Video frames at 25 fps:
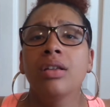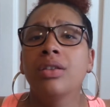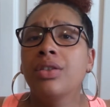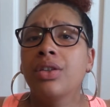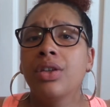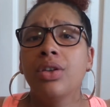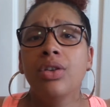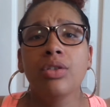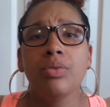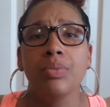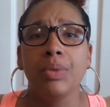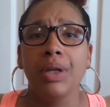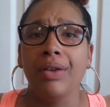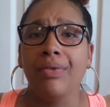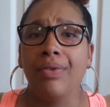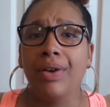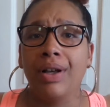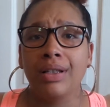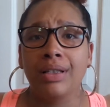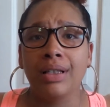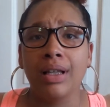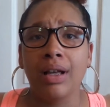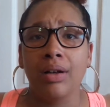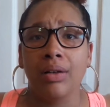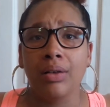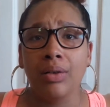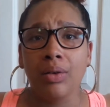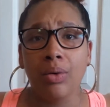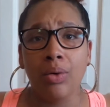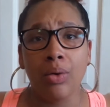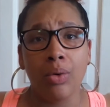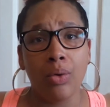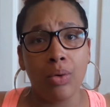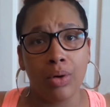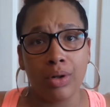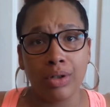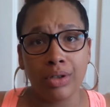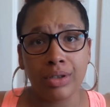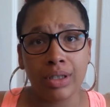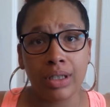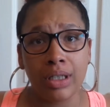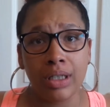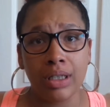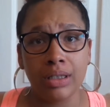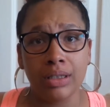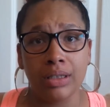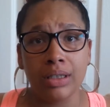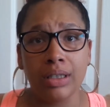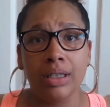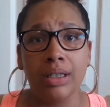Excuse me if I sound a little hoarse,
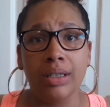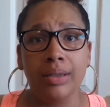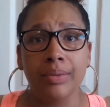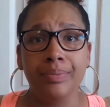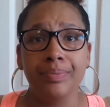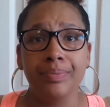because